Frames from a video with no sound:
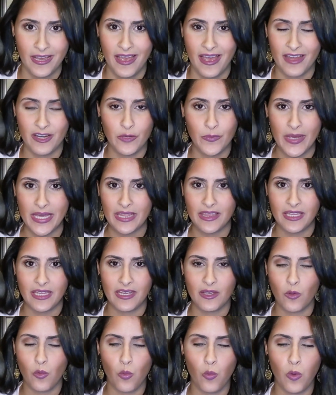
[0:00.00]
And you may
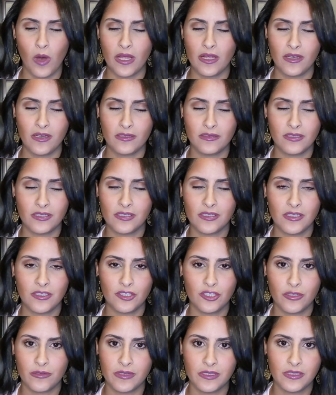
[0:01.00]
think, why does the
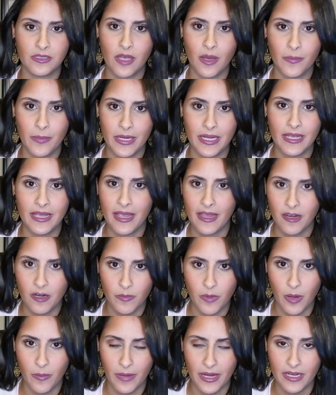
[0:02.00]
insurance company care
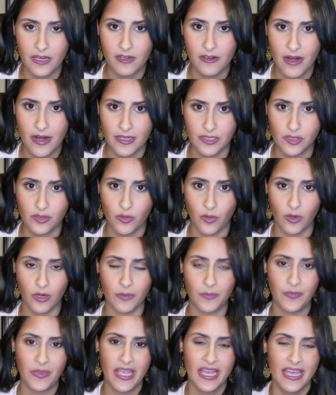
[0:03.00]
about my credit
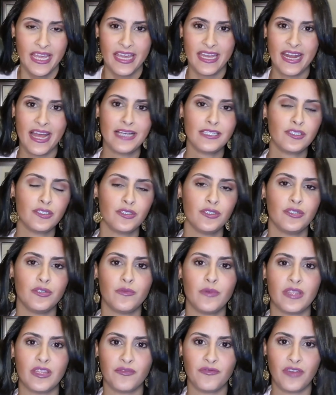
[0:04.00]
score? It has to do
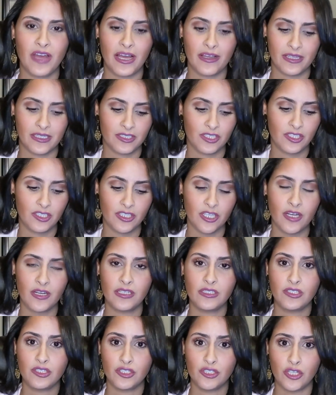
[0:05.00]
with the fact that
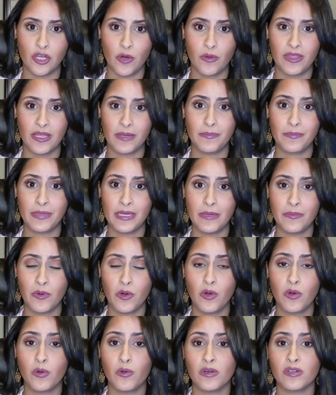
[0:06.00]
studies show that
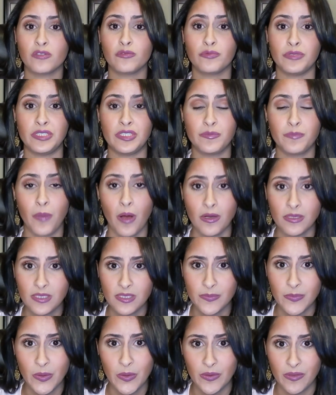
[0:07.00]
people who are
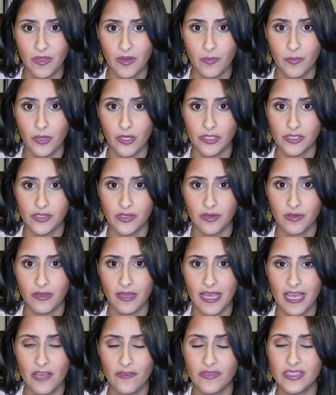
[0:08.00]
responsible in their personal
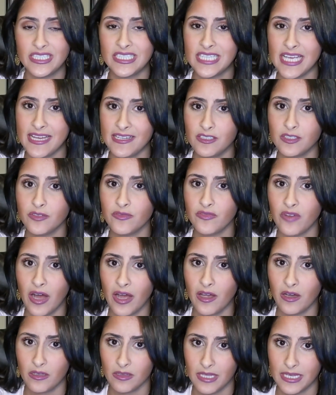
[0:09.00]
life tend to
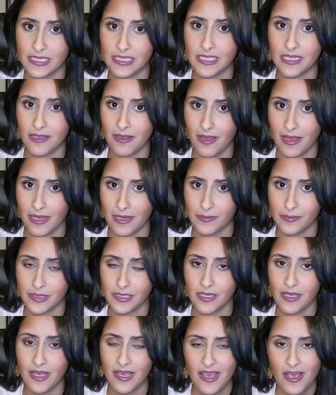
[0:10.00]
file less claims.
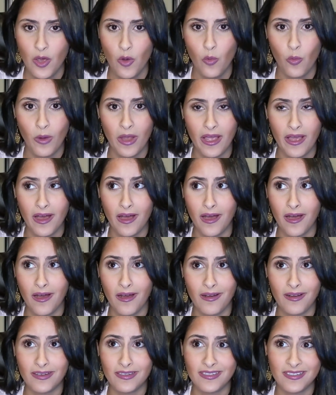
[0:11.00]

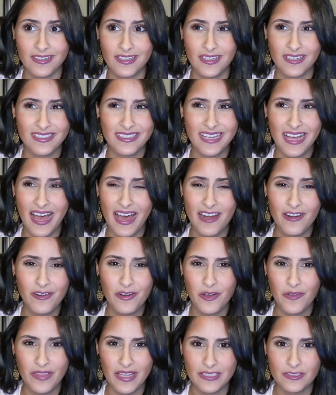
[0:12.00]
Well, I don't
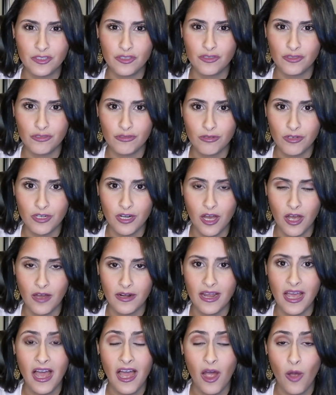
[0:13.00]
know if that's true or not.
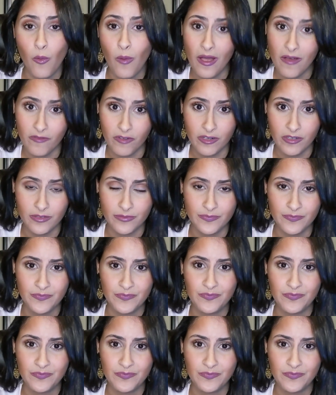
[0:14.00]
However,